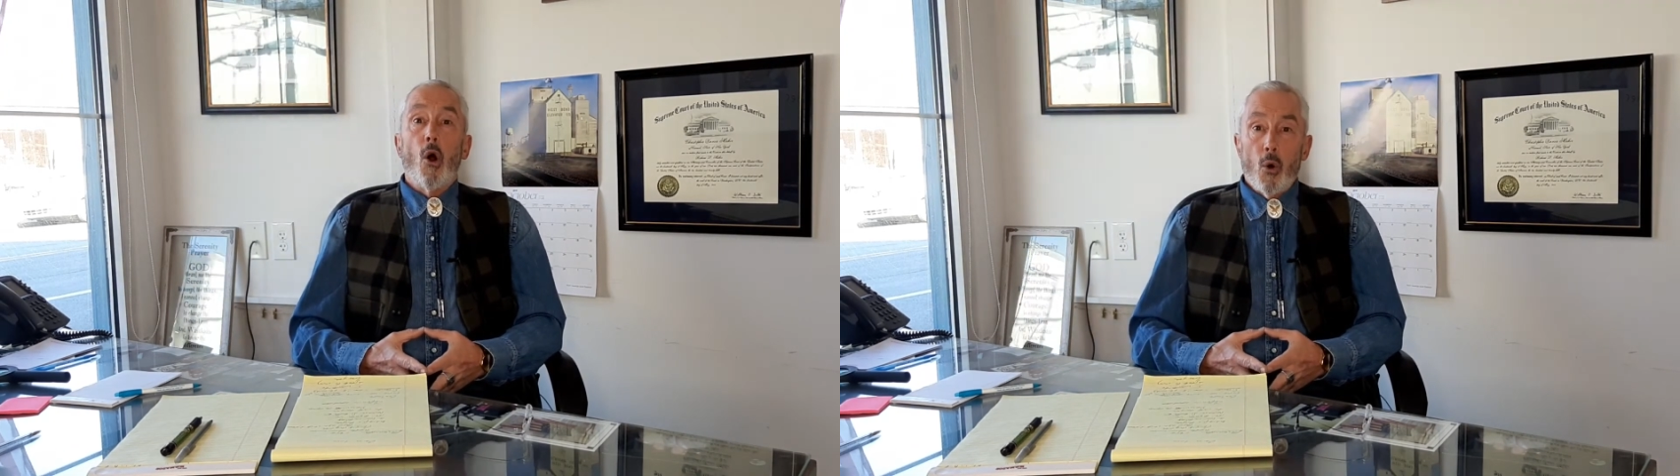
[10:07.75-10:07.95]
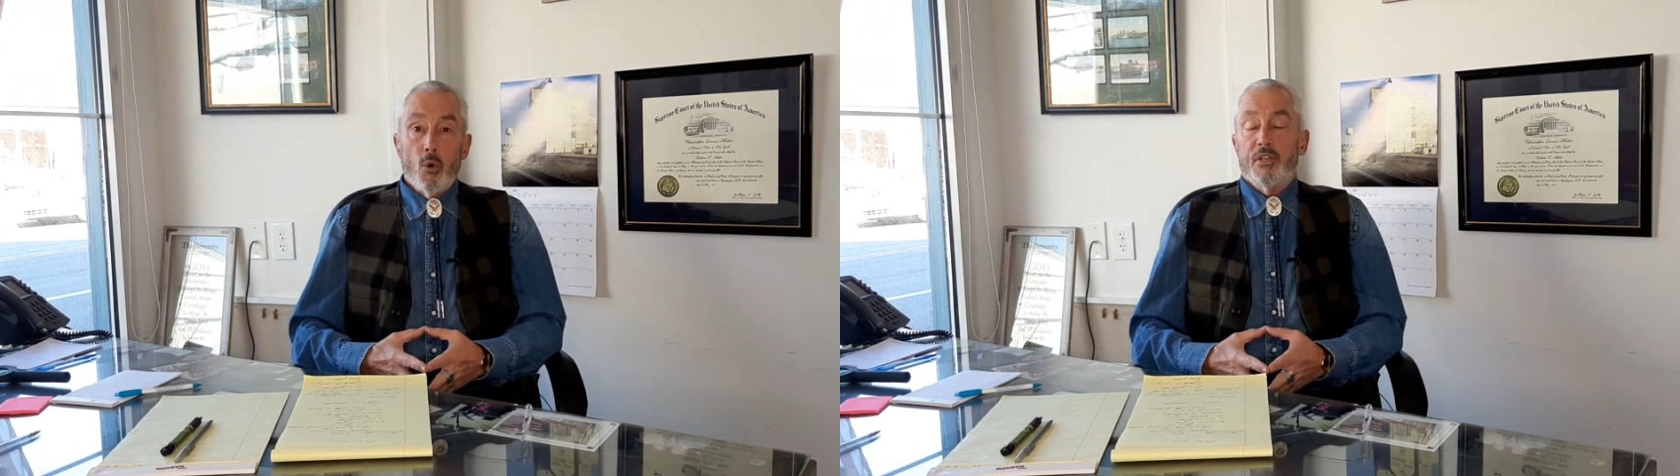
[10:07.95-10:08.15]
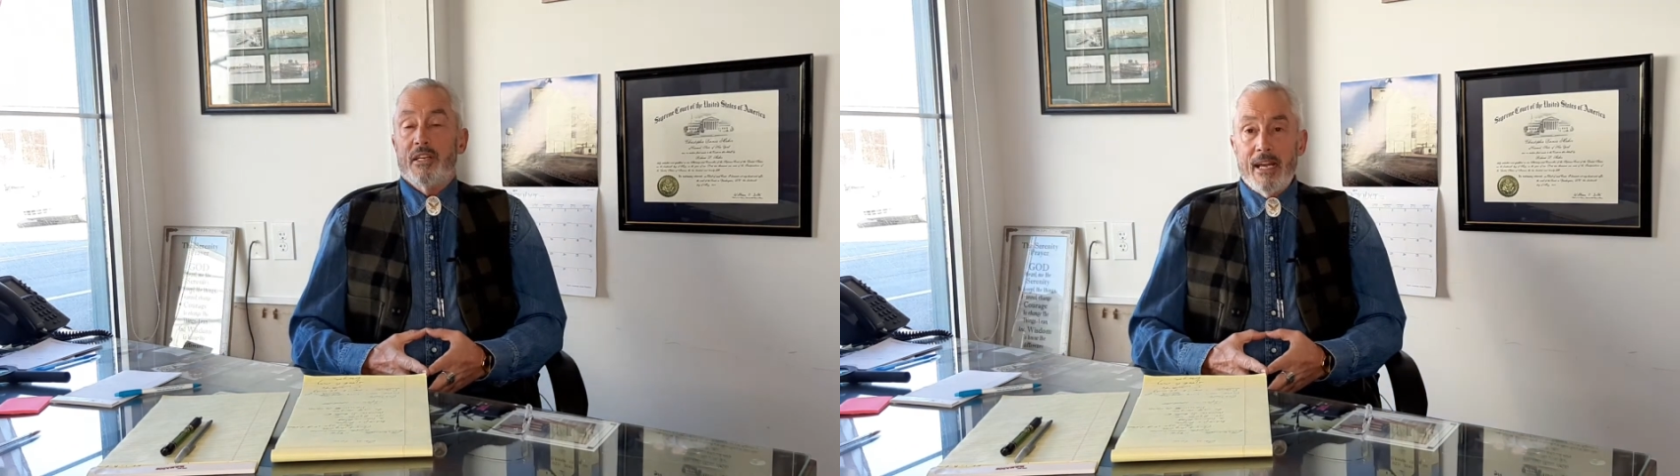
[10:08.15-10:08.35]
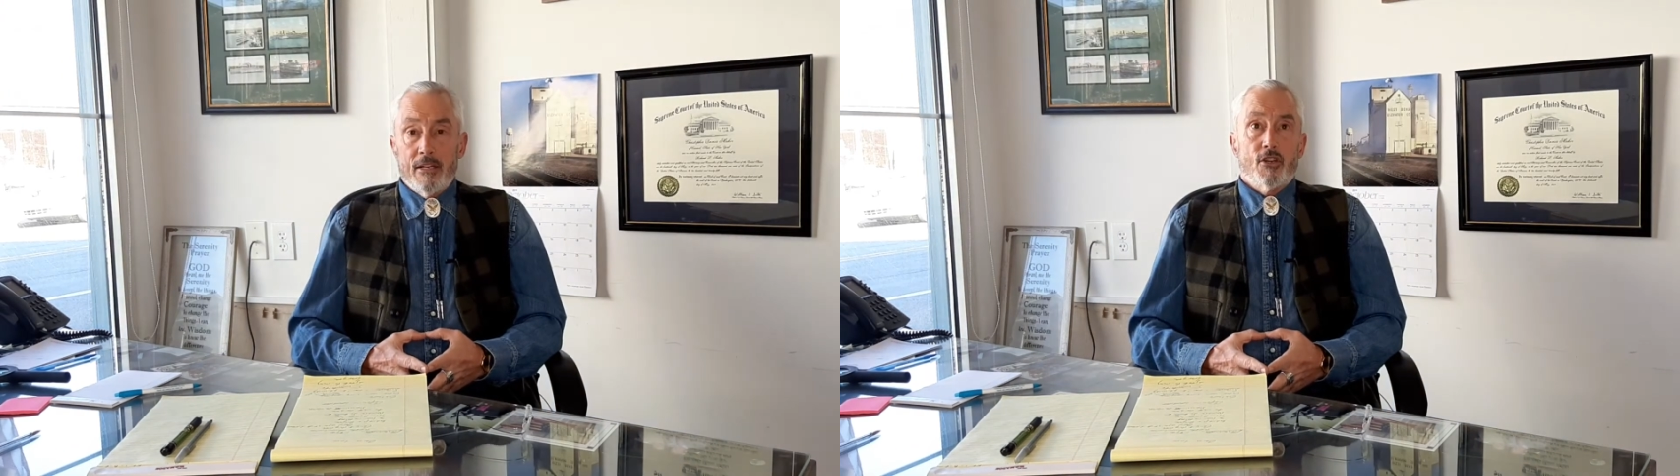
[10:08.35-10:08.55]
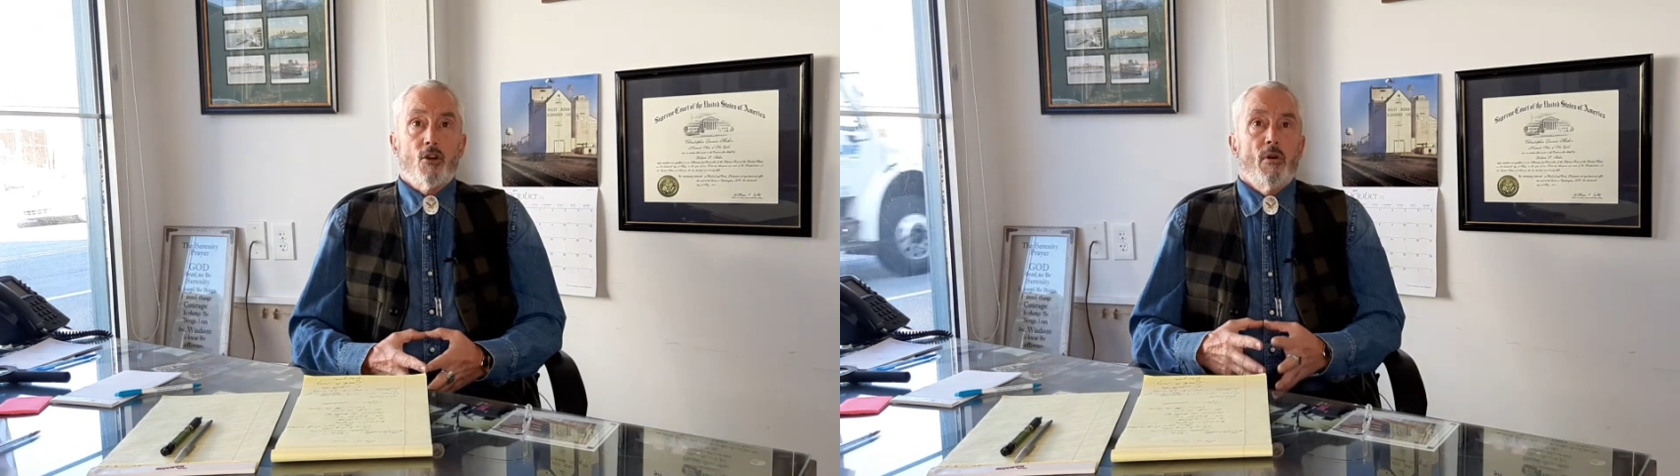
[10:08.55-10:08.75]
old and
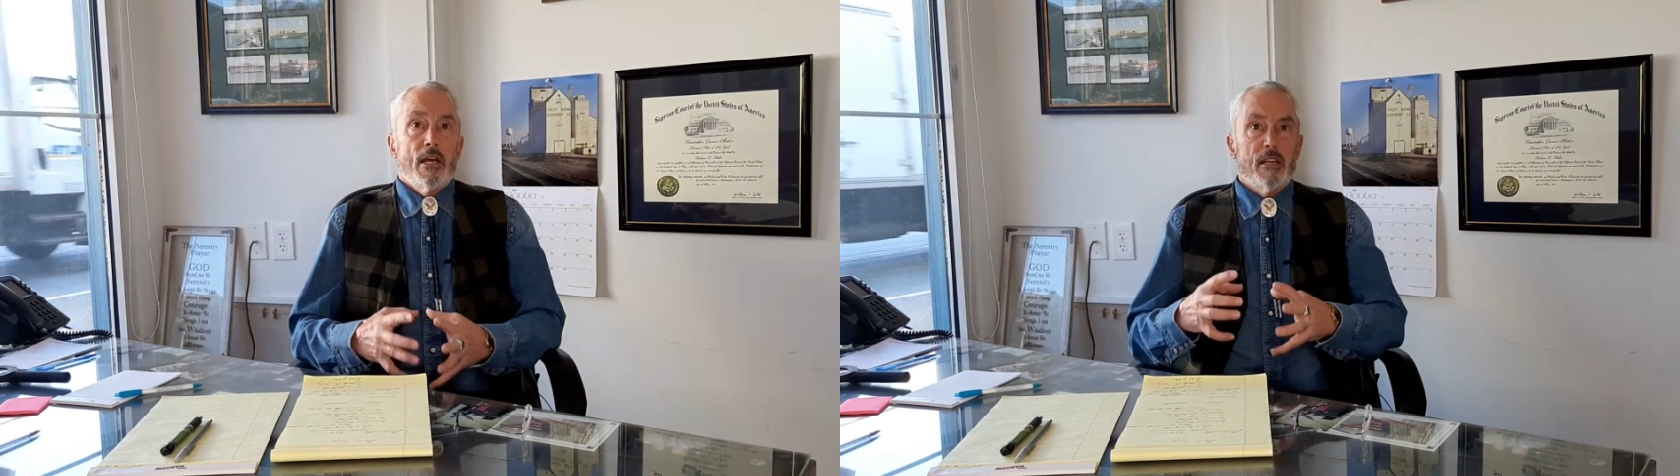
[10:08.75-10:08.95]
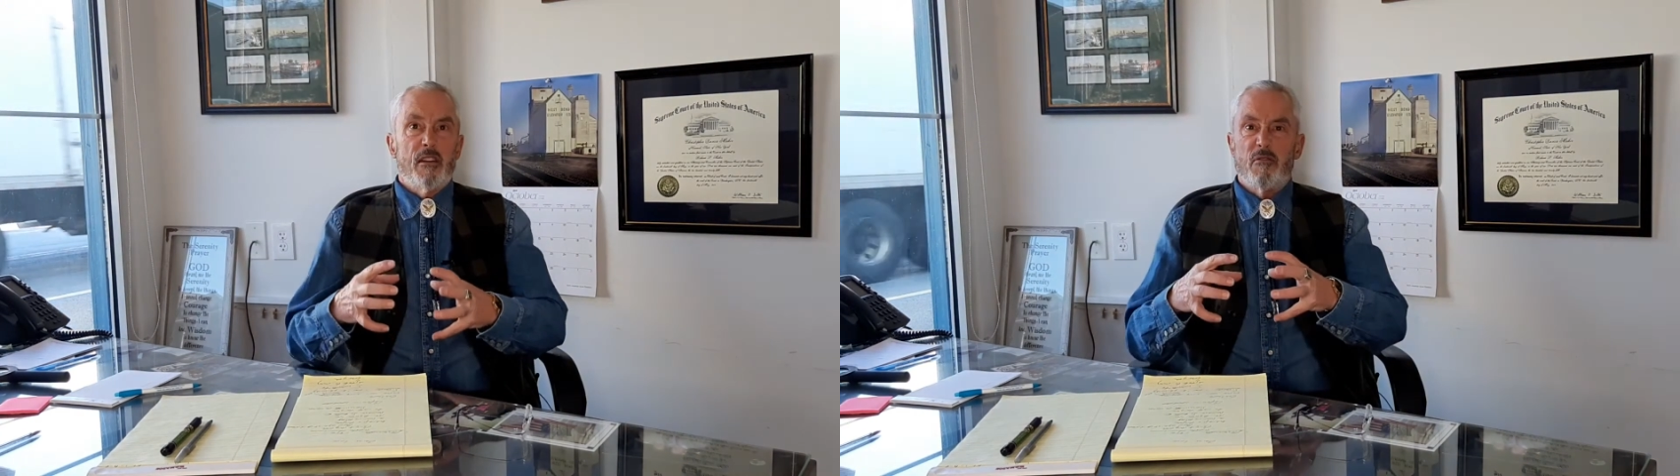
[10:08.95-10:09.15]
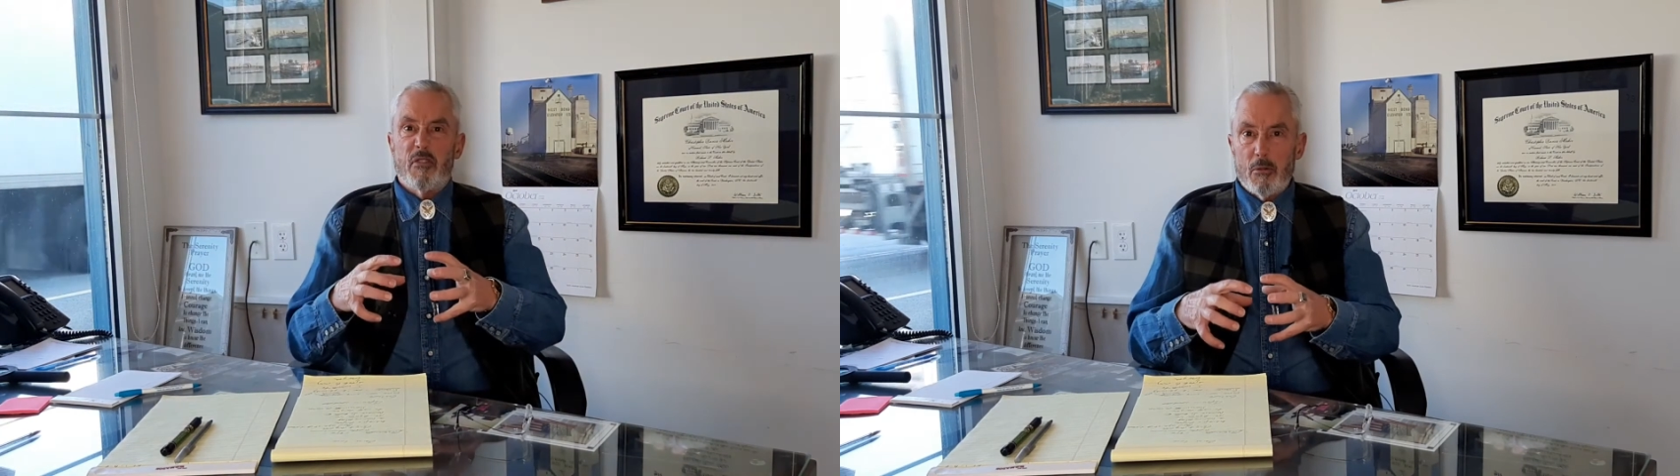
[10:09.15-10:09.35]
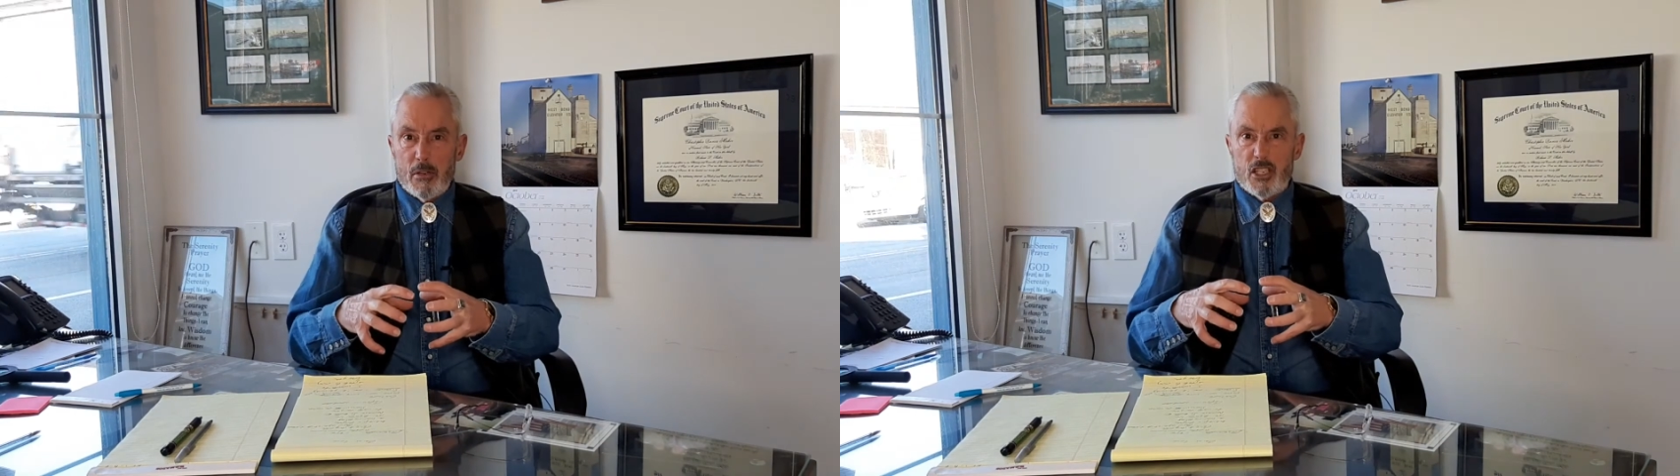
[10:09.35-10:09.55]
antiquated and very